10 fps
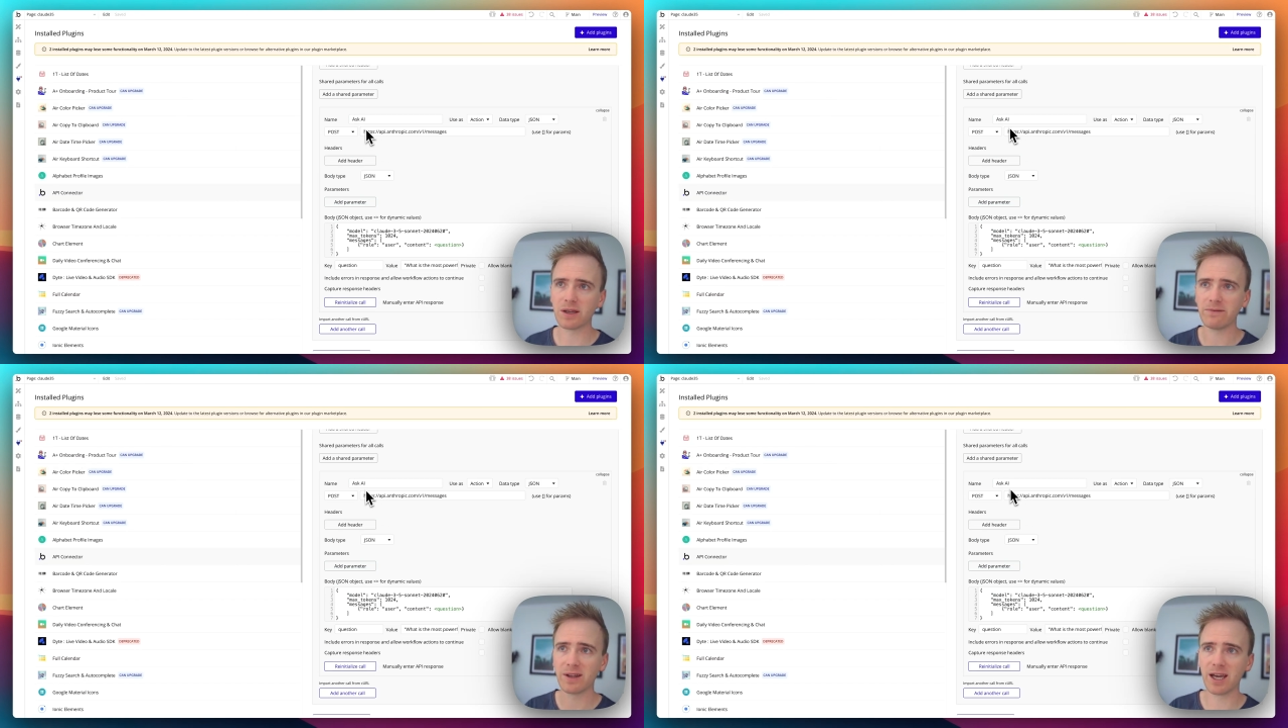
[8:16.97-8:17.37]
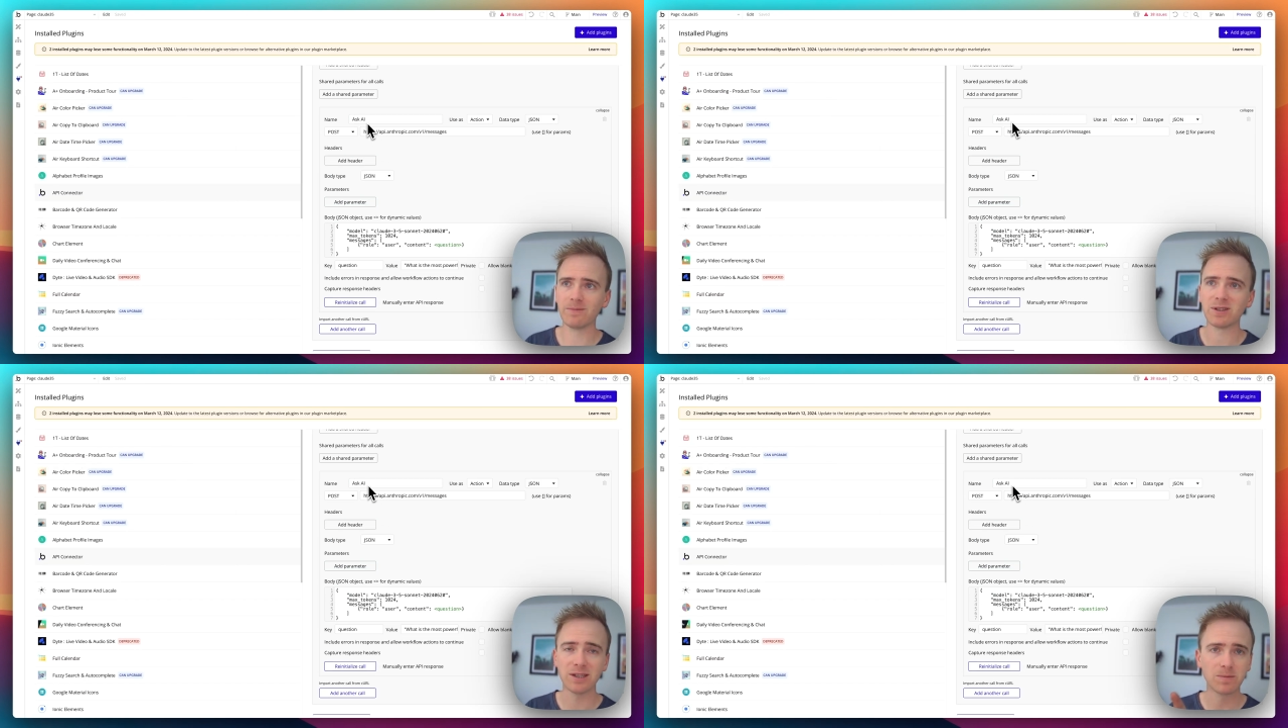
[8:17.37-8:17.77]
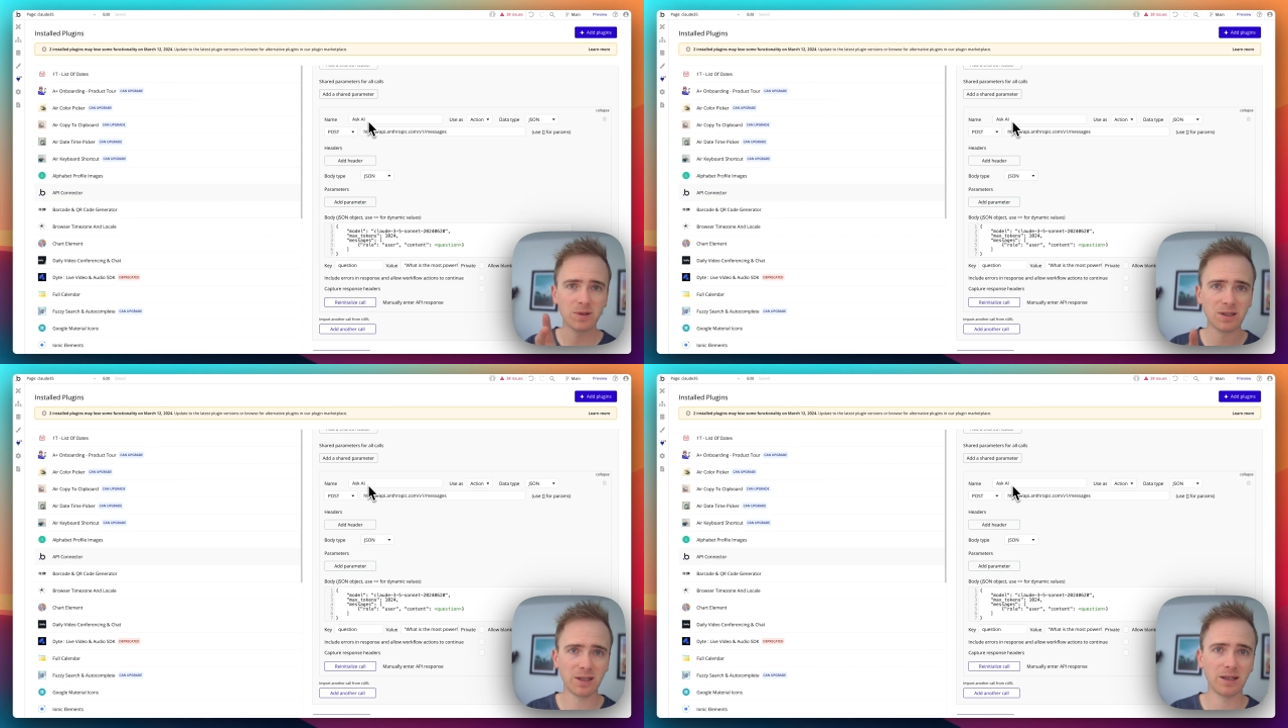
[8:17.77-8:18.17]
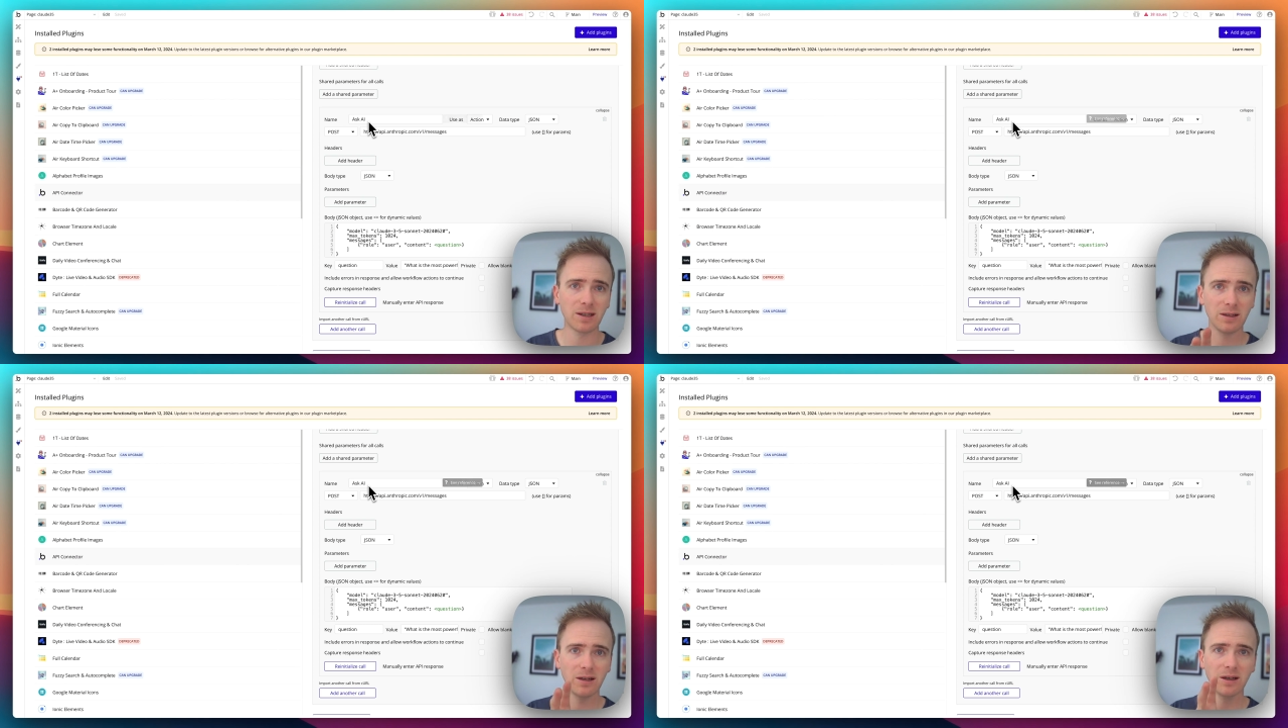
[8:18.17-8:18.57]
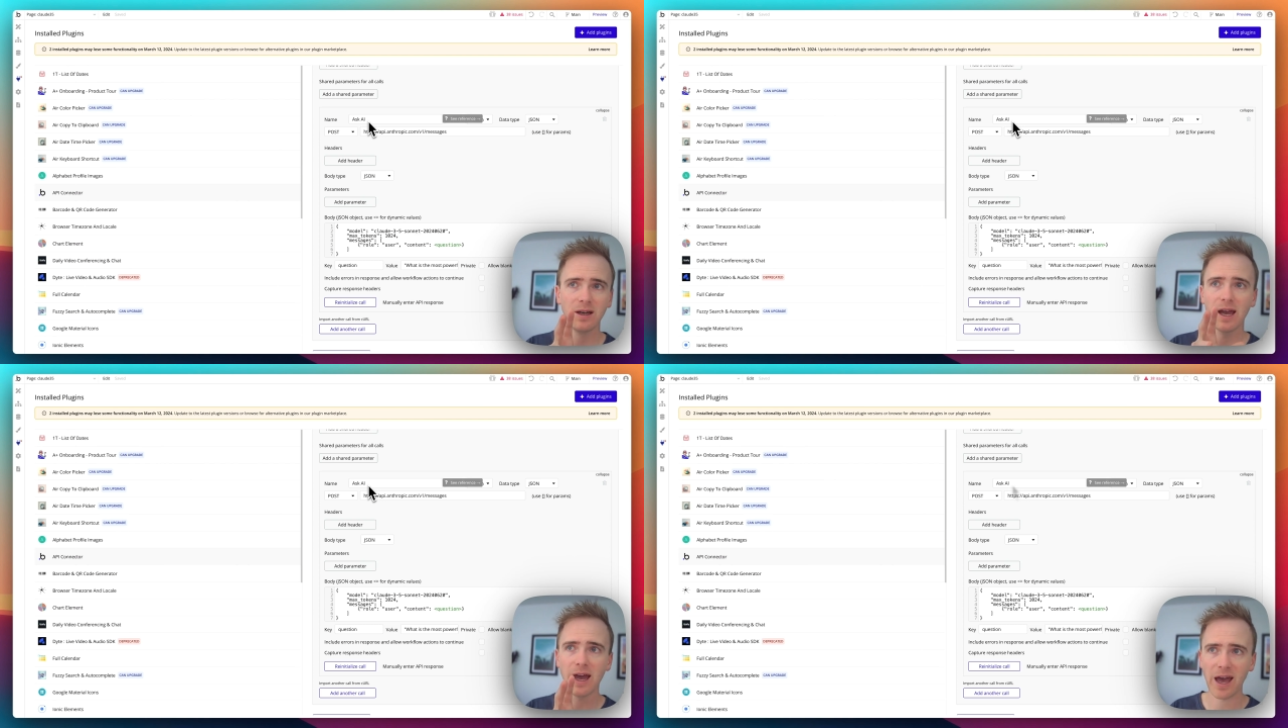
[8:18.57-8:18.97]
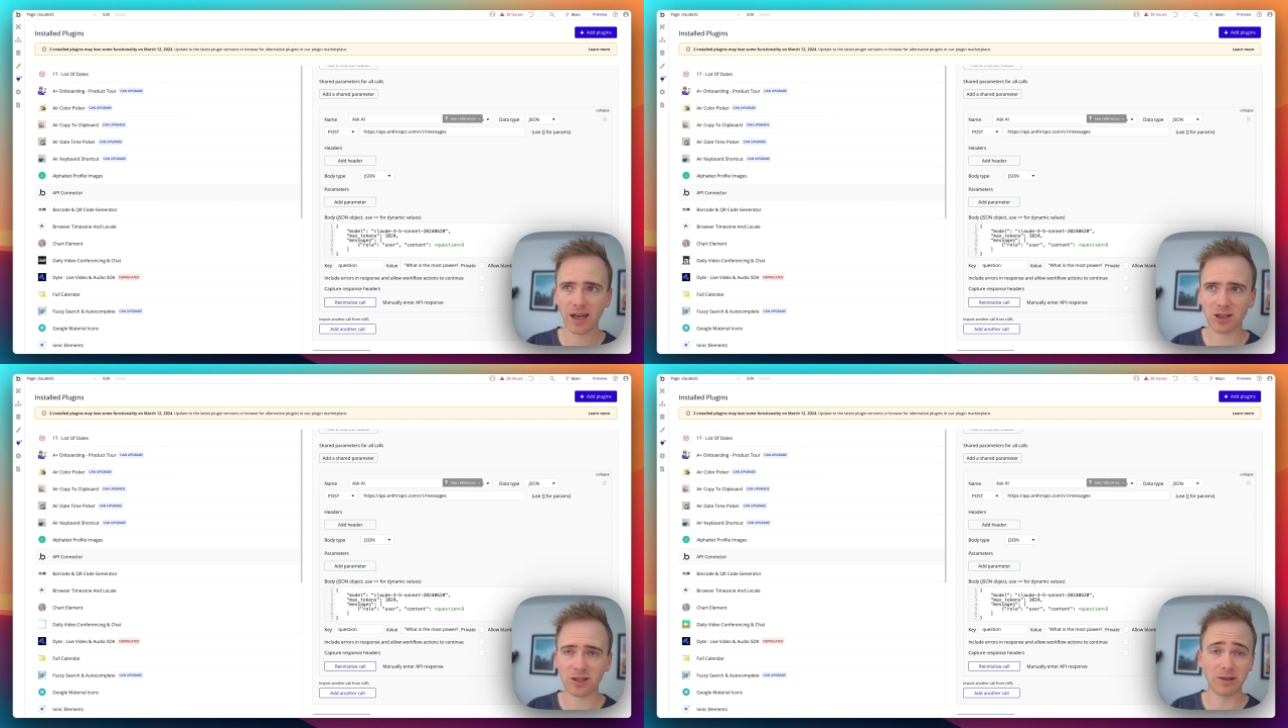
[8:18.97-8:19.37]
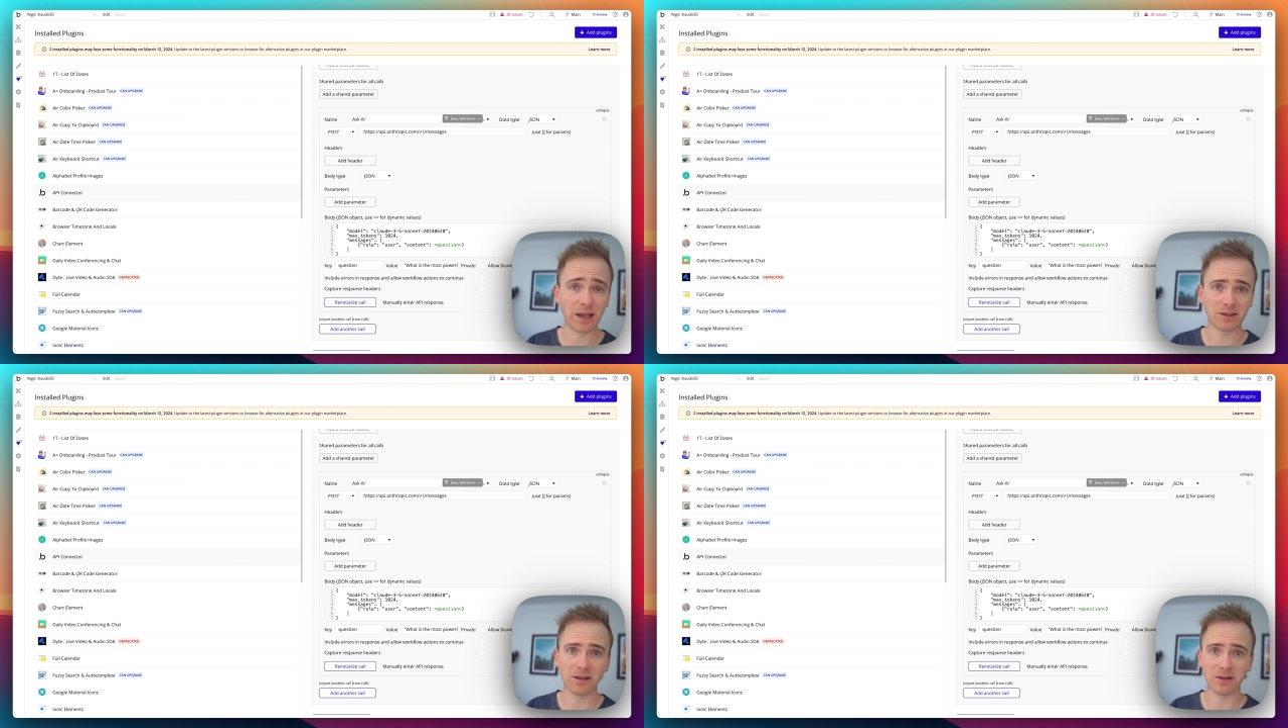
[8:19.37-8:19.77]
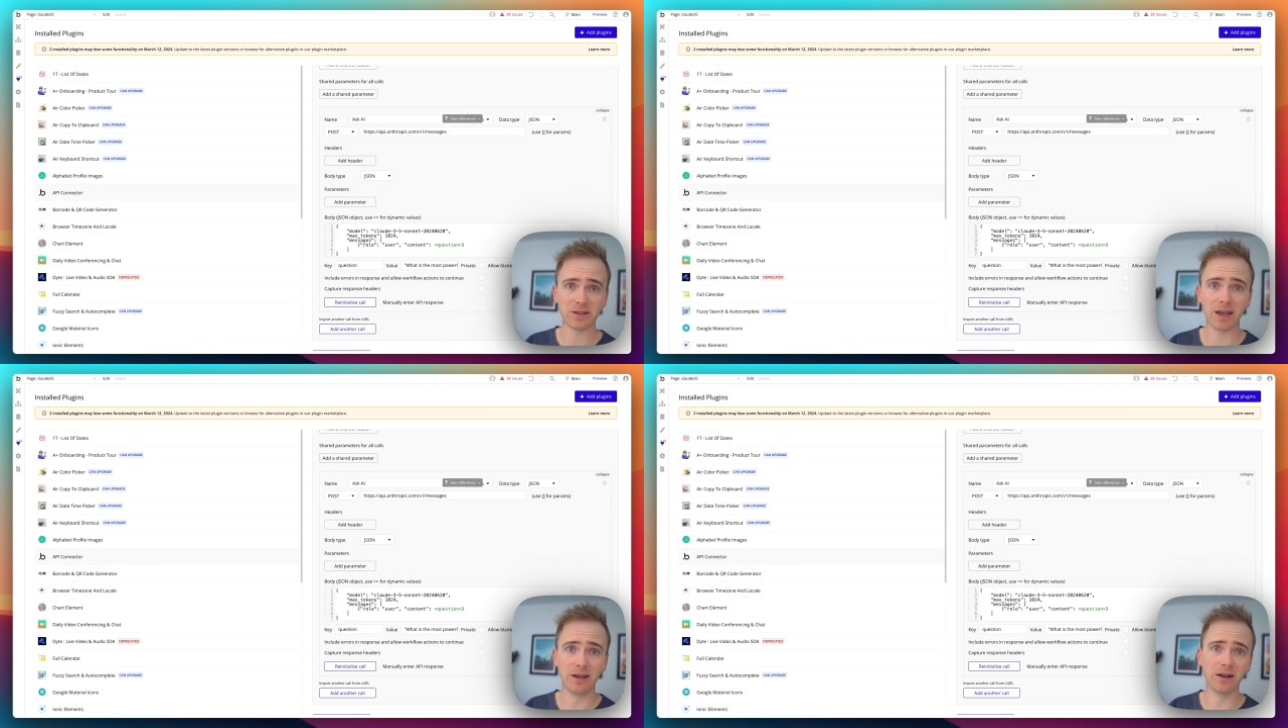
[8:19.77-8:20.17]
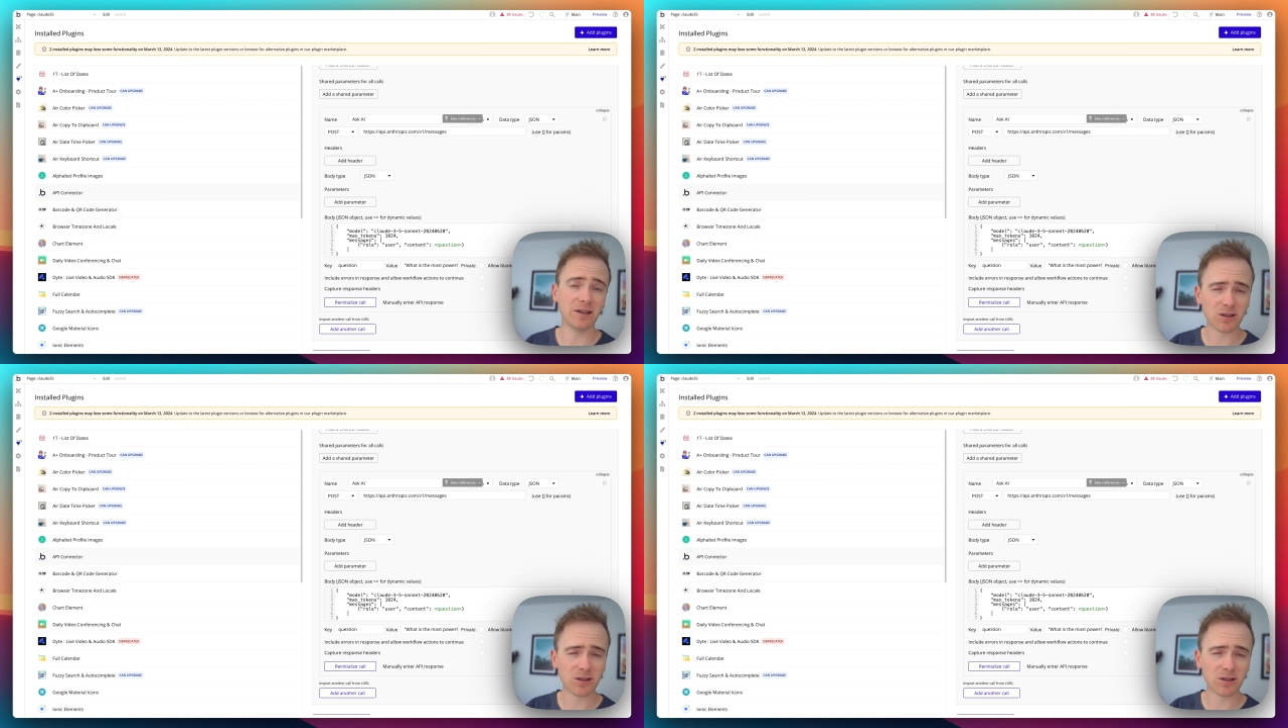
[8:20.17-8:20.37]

and I've named this particular action as Ask AI.